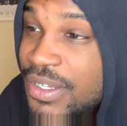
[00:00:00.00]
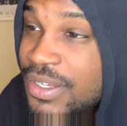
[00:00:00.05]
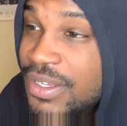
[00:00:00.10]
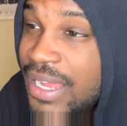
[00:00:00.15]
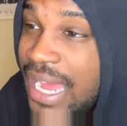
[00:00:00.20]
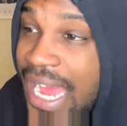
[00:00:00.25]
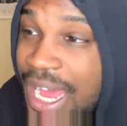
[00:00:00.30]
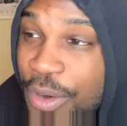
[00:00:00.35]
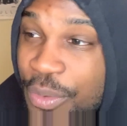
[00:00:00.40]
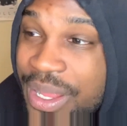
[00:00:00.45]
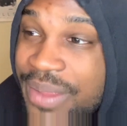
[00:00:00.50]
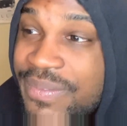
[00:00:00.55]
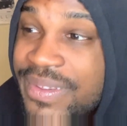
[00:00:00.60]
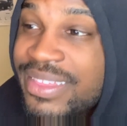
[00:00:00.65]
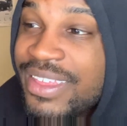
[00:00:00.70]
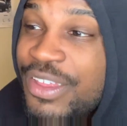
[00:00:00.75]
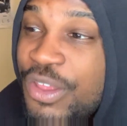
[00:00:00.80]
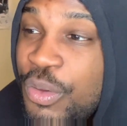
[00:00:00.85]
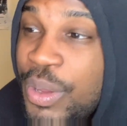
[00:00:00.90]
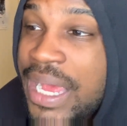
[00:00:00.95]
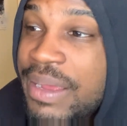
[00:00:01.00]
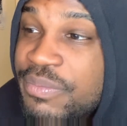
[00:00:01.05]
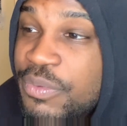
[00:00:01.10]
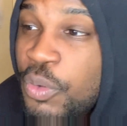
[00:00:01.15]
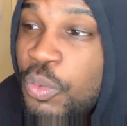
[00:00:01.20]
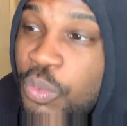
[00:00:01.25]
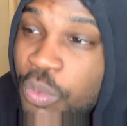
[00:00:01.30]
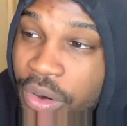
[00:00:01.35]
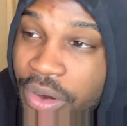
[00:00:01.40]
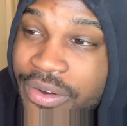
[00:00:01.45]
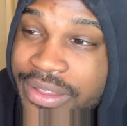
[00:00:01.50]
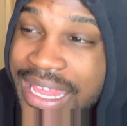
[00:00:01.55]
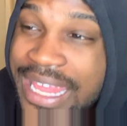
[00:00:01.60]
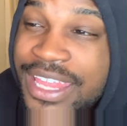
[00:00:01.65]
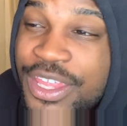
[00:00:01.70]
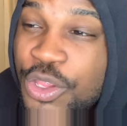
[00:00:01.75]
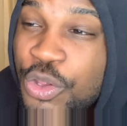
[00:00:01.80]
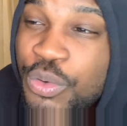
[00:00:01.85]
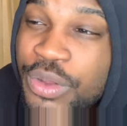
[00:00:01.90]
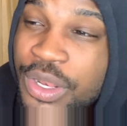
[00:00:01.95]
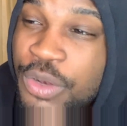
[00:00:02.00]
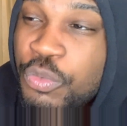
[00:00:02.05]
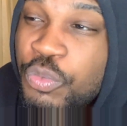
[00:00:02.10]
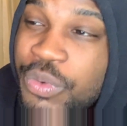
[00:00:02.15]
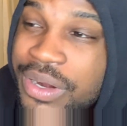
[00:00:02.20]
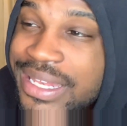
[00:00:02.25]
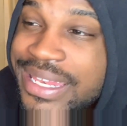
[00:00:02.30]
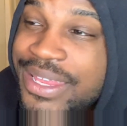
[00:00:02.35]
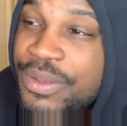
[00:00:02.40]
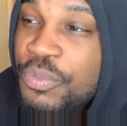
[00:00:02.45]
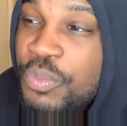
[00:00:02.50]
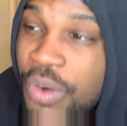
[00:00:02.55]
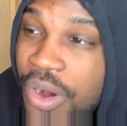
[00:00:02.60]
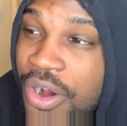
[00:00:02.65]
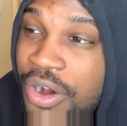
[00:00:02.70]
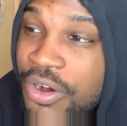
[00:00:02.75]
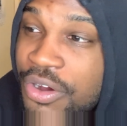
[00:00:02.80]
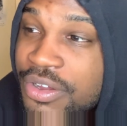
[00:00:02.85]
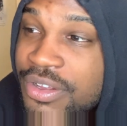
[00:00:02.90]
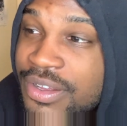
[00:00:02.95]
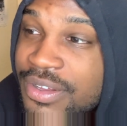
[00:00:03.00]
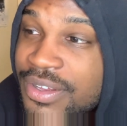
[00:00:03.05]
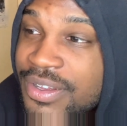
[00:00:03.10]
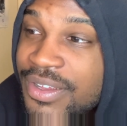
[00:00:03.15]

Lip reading: I don't even think you have to work, and you can really walk.